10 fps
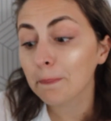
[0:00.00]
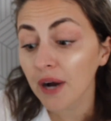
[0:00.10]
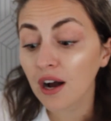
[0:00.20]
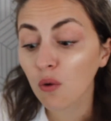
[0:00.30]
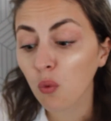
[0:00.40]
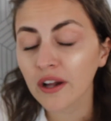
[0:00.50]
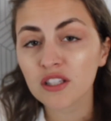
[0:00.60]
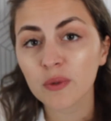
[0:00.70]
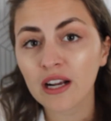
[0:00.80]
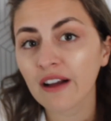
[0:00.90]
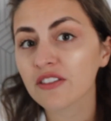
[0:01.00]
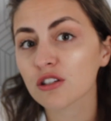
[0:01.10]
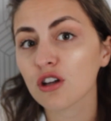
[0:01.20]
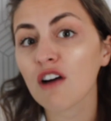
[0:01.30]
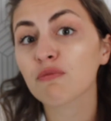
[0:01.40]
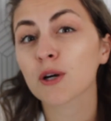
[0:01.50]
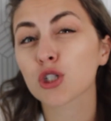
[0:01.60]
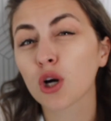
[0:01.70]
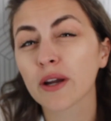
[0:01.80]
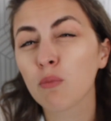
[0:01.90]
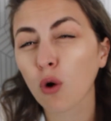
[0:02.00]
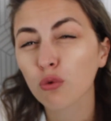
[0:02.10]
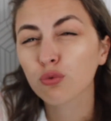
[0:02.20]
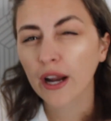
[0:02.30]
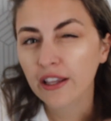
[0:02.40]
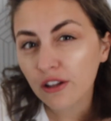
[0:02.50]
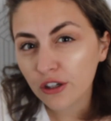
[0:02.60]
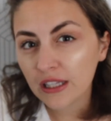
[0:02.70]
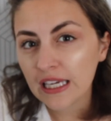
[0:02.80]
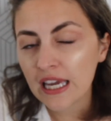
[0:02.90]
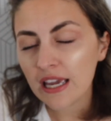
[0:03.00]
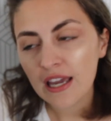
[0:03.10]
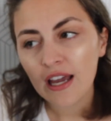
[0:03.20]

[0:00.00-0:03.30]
But once we got the soft brush going more regularly,